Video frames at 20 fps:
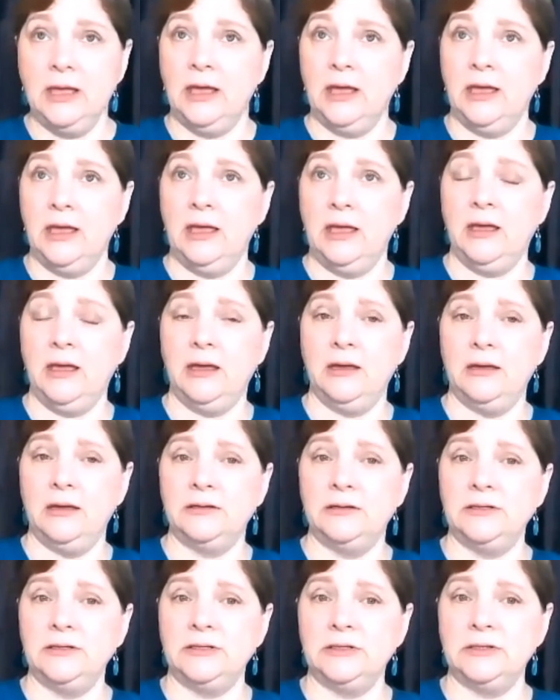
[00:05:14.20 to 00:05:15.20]

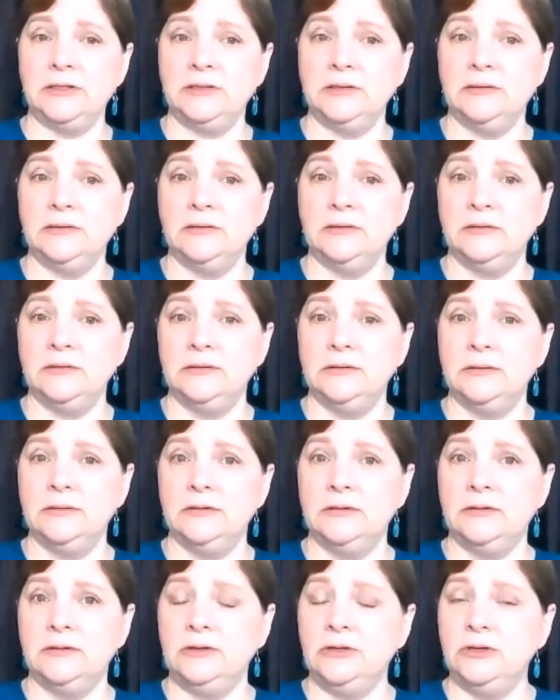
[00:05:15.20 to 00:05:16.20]
And
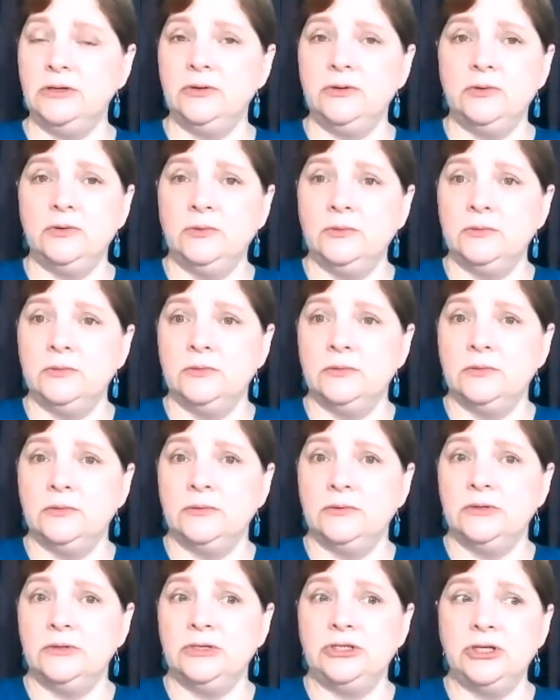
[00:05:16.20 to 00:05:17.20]
you
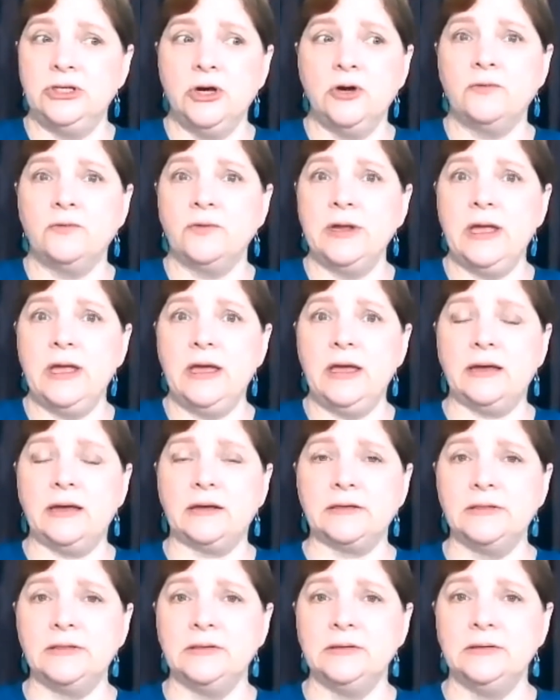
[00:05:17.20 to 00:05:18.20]
don't
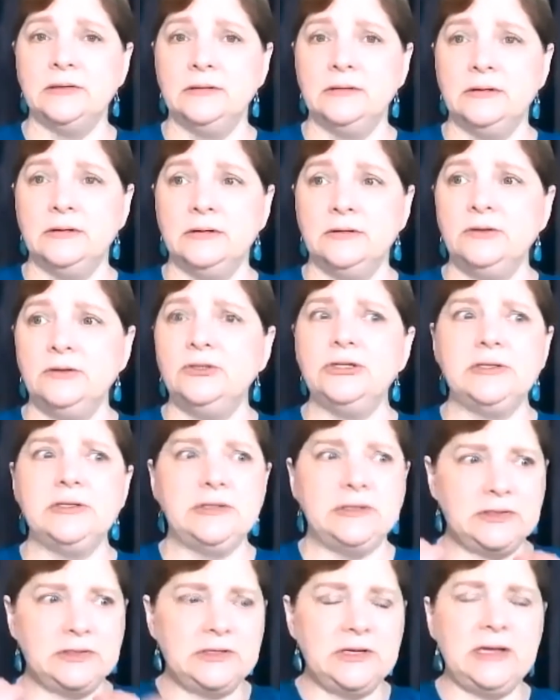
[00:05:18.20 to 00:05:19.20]
react. You
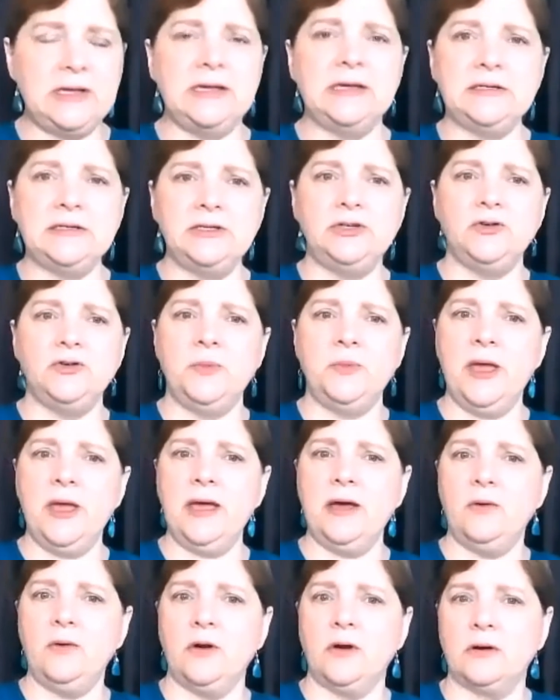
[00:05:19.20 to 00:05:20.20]
just stand in your
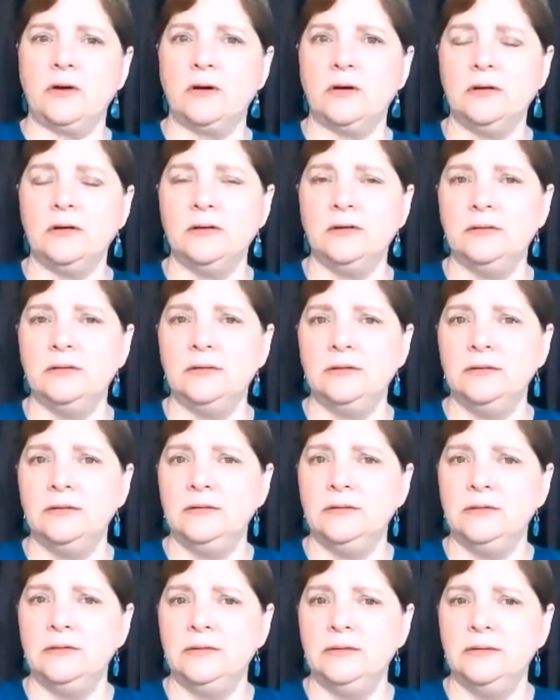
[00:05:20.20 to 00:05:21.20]
power.
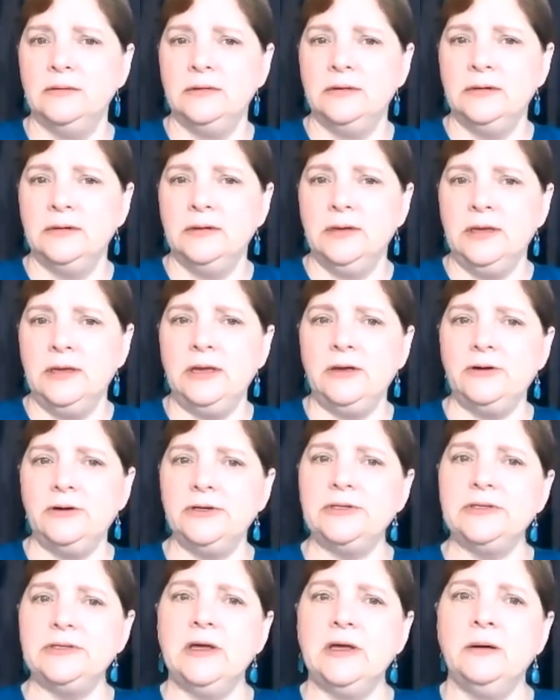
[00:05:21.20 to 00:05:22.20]
Here are
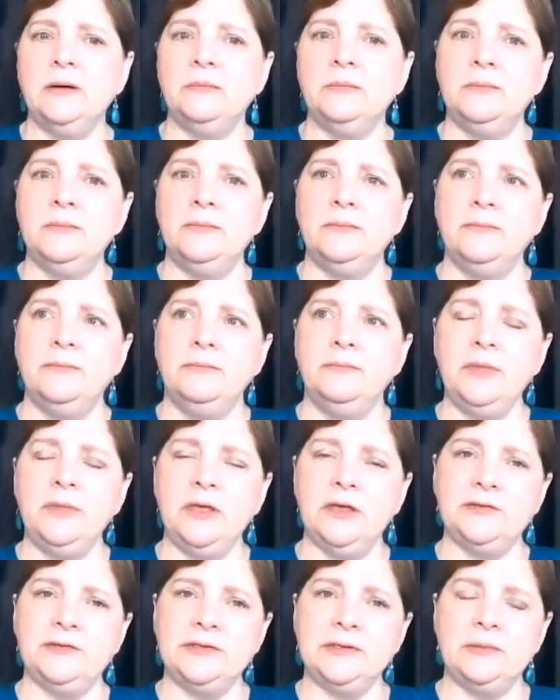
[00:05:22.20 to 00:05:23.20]
some
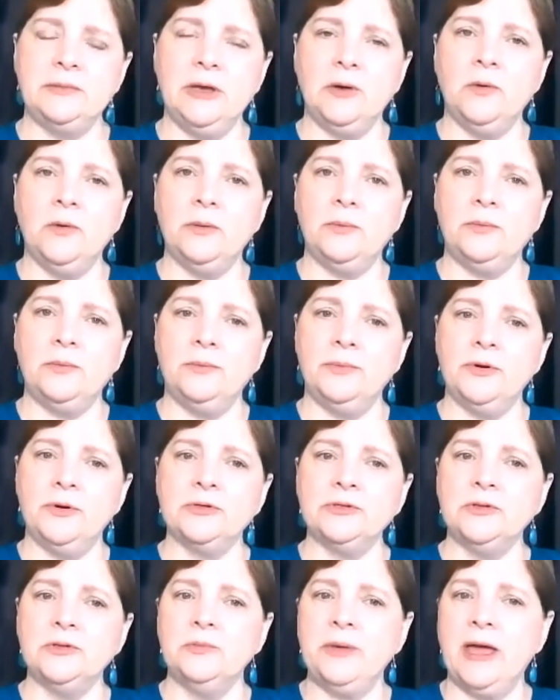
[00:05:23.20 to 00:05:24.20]
myths about what
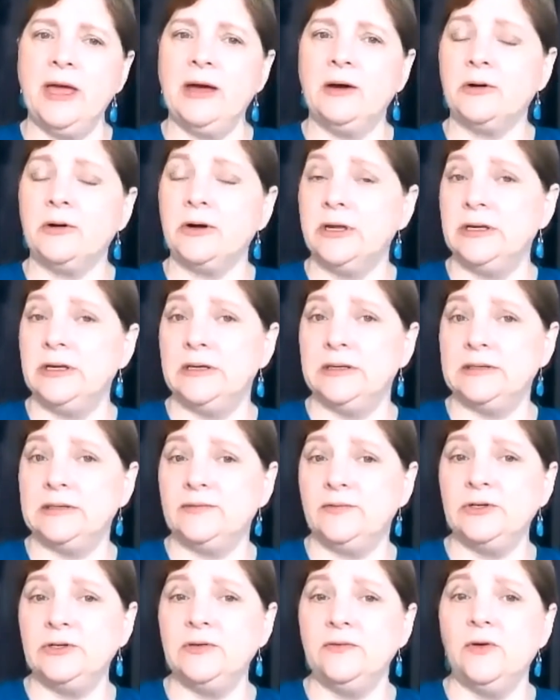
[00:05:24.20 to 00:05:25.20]
personal power is.
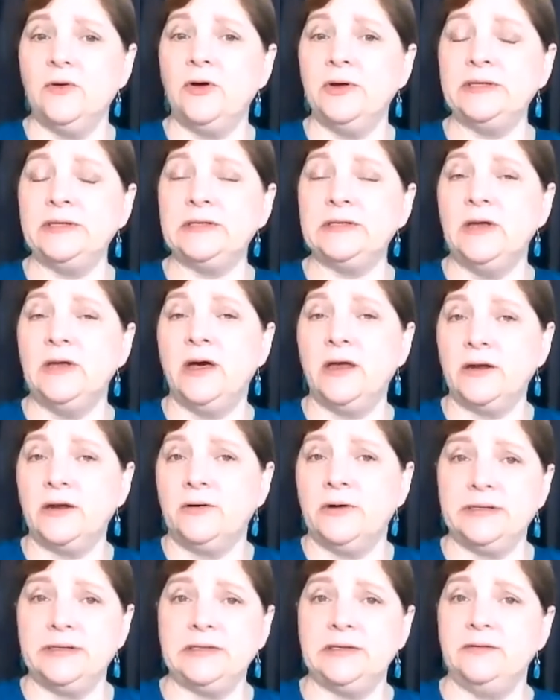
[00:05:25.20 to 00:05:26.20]
First of all, it's not
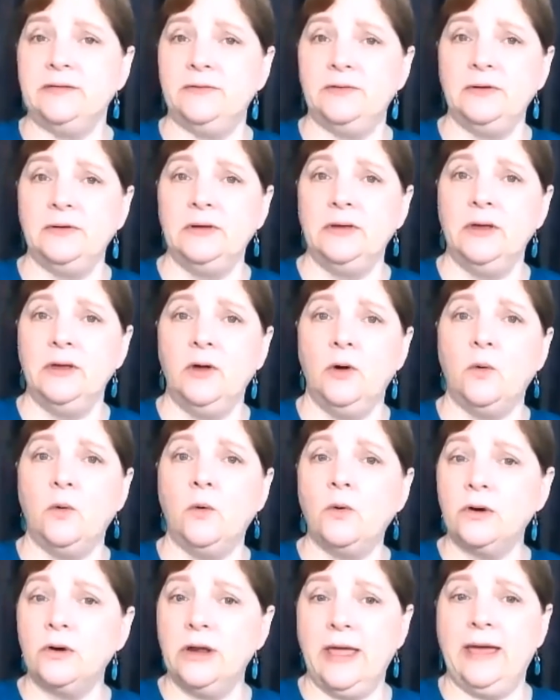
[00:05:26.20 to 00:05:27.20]
aggressive
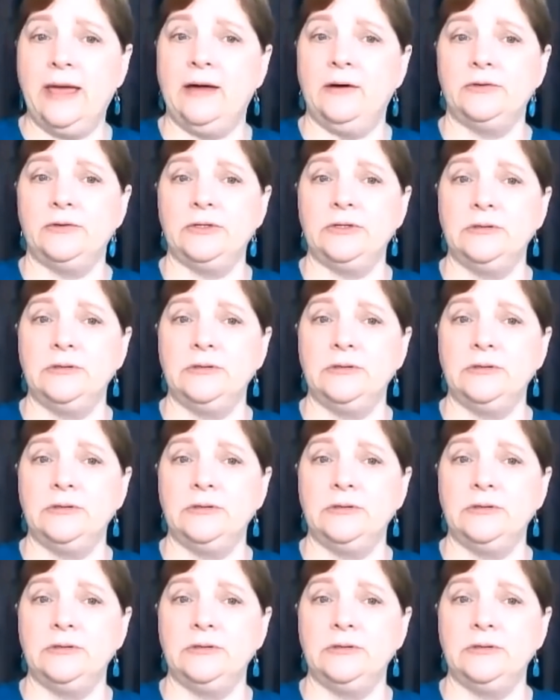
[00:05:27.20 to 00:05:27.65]
or loud.